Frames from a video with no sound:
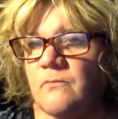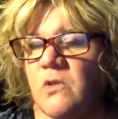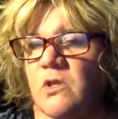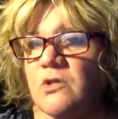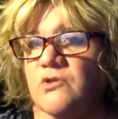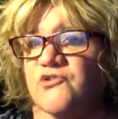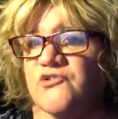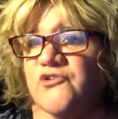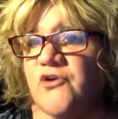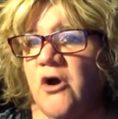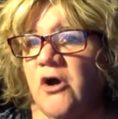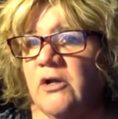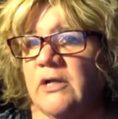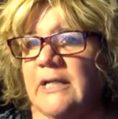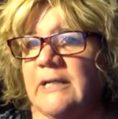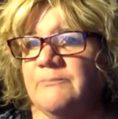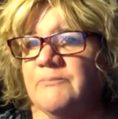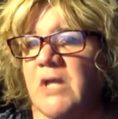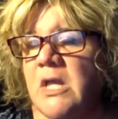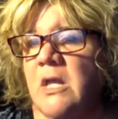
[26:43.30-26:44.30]

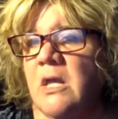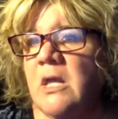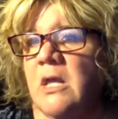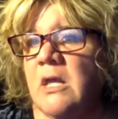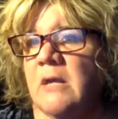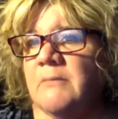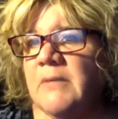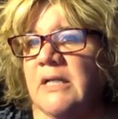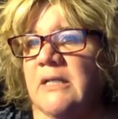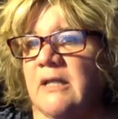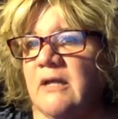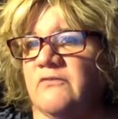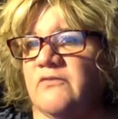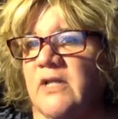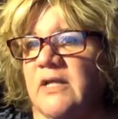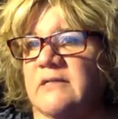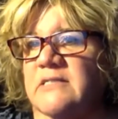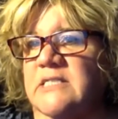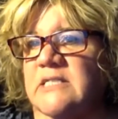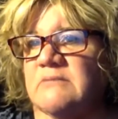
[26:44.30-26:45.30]
Scarlett, my love
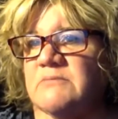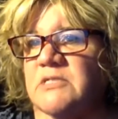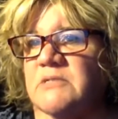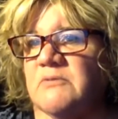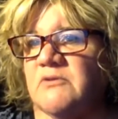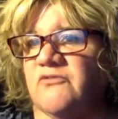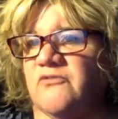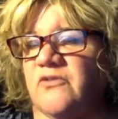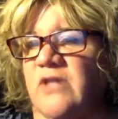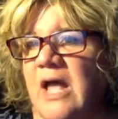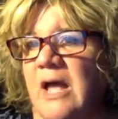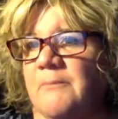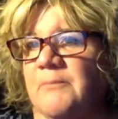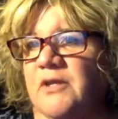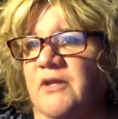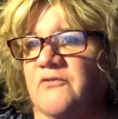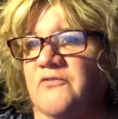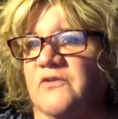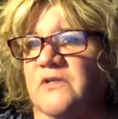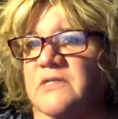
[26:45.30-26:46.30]
life seems to be flat, but
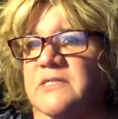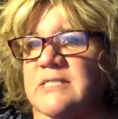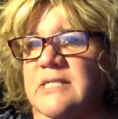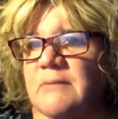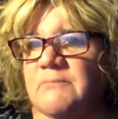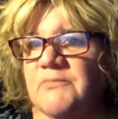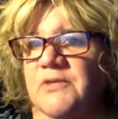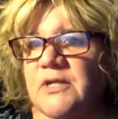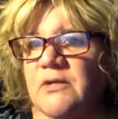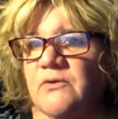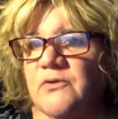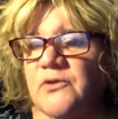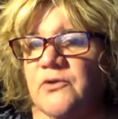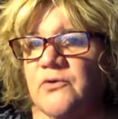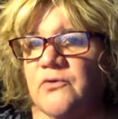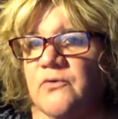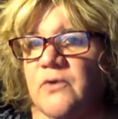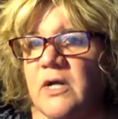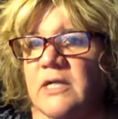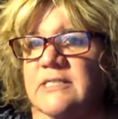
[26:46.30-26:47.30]
I feel something on the
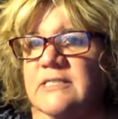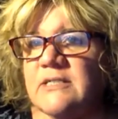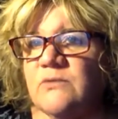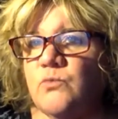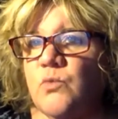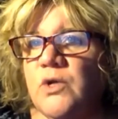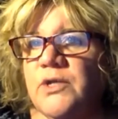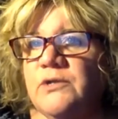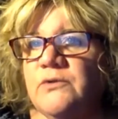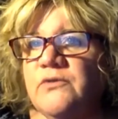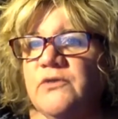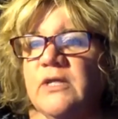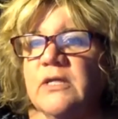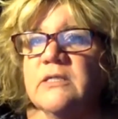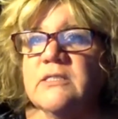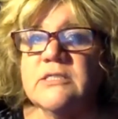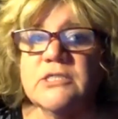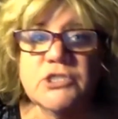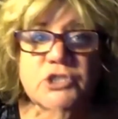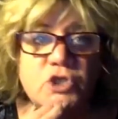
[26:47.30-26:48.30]
horizon. What do you
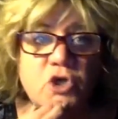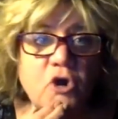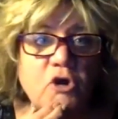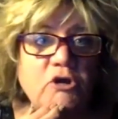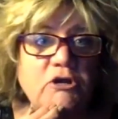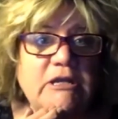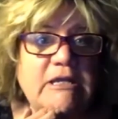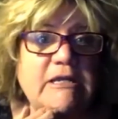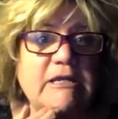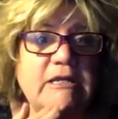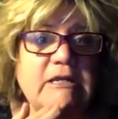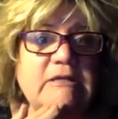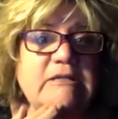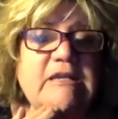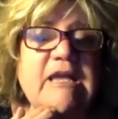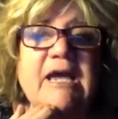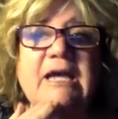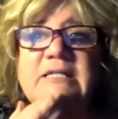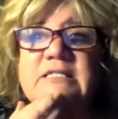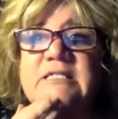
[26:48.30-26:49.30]
think? Scarlett,
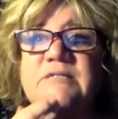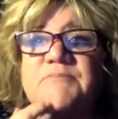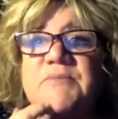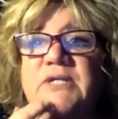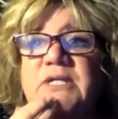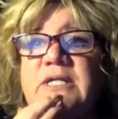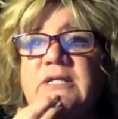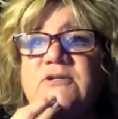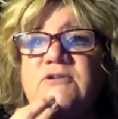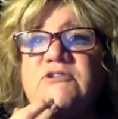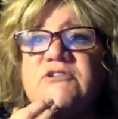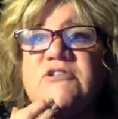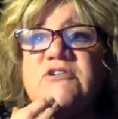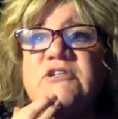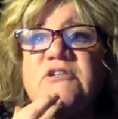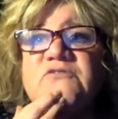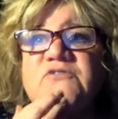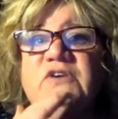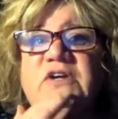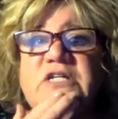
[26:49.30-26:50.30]
yes, but here's
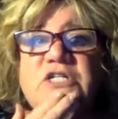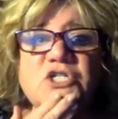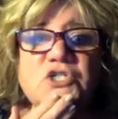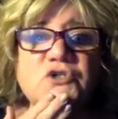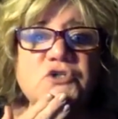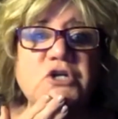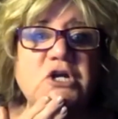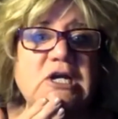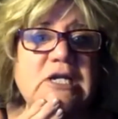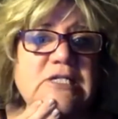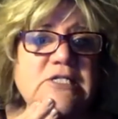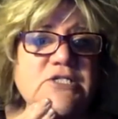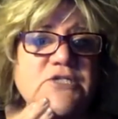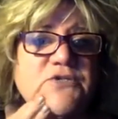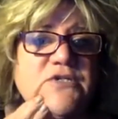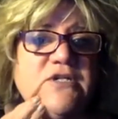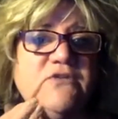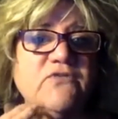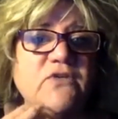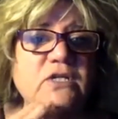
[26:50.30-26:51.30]
the advice your guides are
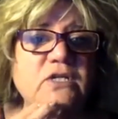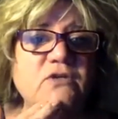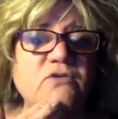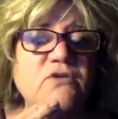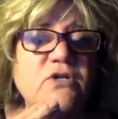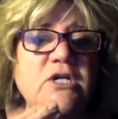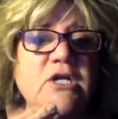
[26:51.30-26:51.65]
giving you.